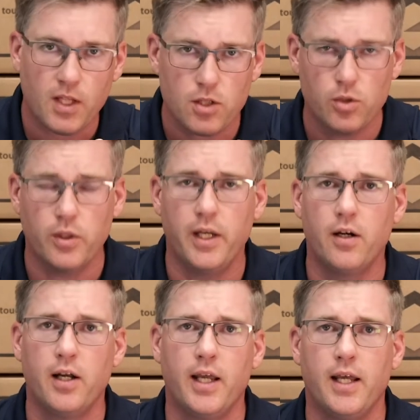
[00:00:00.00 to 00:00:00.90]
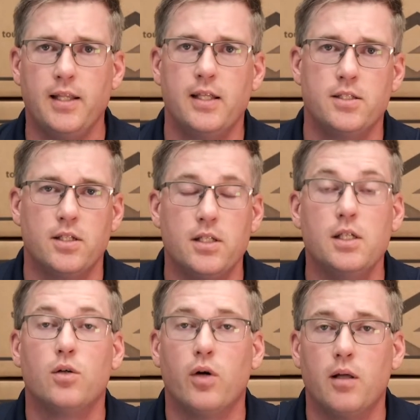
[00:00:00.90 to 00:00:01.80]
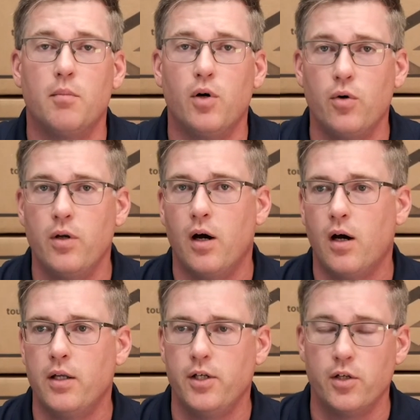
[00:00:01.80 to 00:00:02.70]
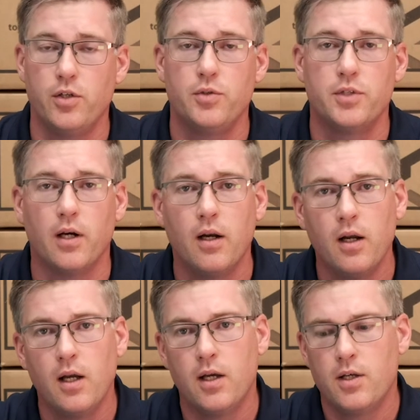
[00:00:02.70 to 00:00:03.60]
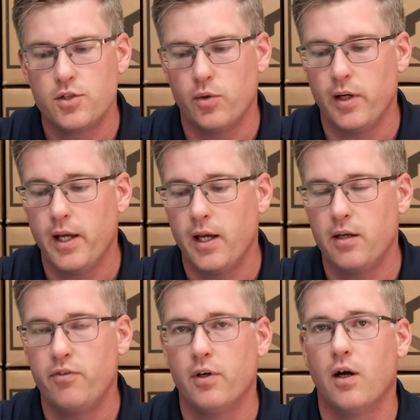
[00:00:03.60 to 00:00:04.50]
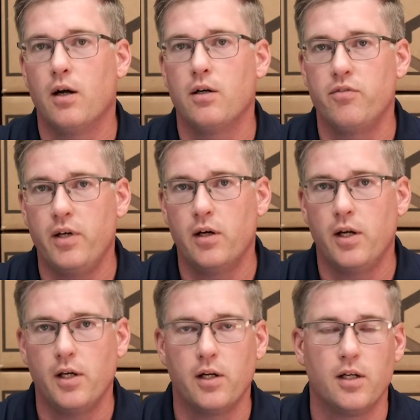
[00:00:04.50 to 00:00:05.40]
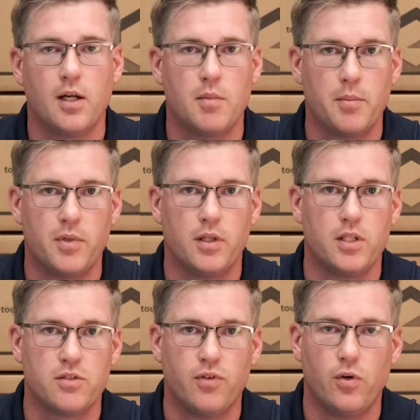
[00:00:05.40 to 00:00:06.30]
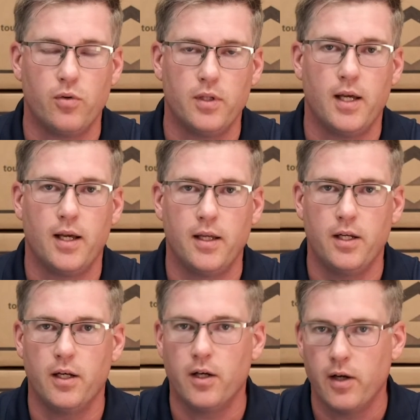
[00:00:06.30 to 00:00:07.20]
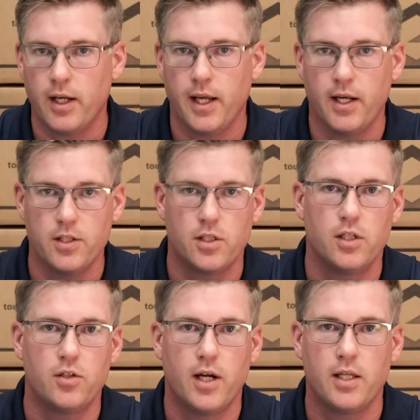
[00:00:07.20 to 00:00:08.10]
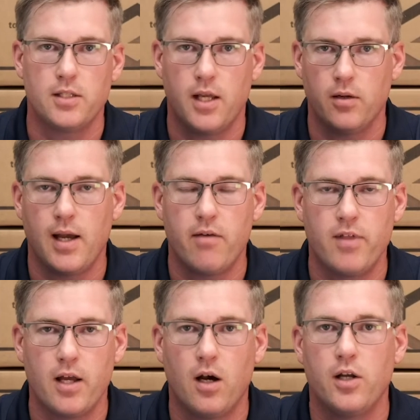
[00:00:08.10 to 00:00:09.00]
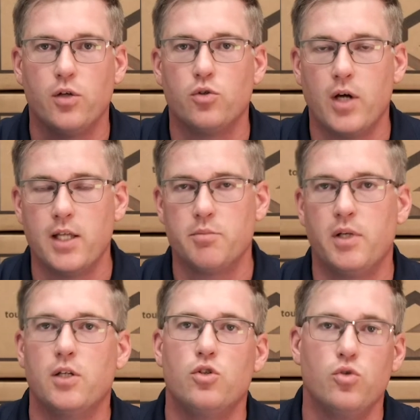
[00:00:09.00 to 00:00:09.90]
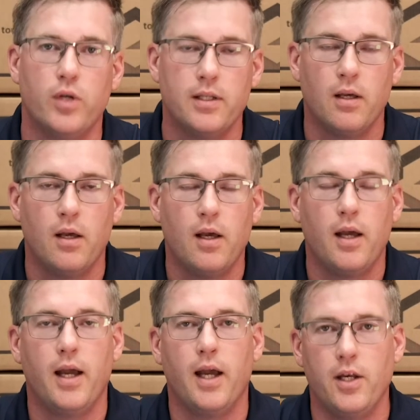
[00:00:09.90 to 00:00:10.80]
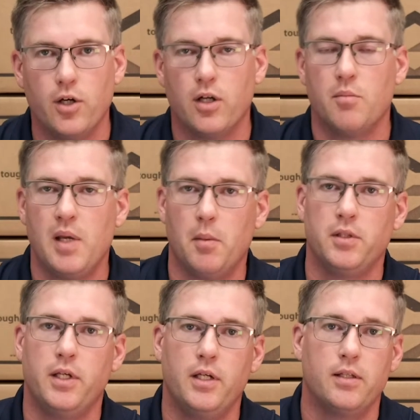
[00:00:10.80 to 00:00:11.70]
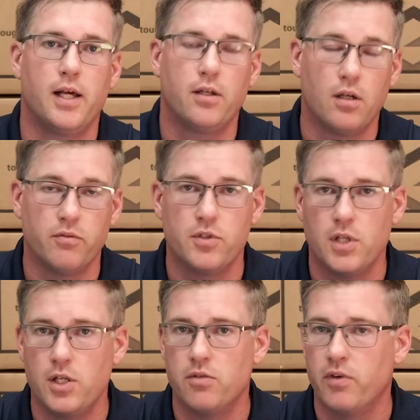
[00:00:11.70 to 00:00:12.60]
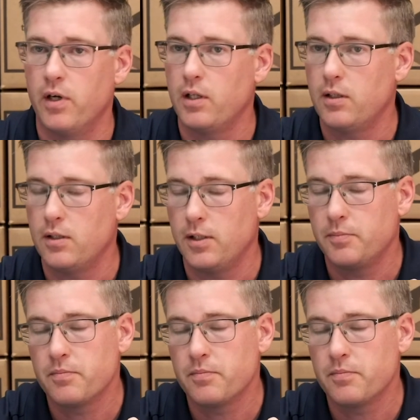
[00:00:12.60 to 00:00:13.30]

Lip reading: to a hearing aid that's in T-coil mode on your user. So again, if you're hard of hearing, you're going to come up to this phone, your hearing aid is going to have that audio transmitted to it, and you're going to be able to hear that conversation very clearly.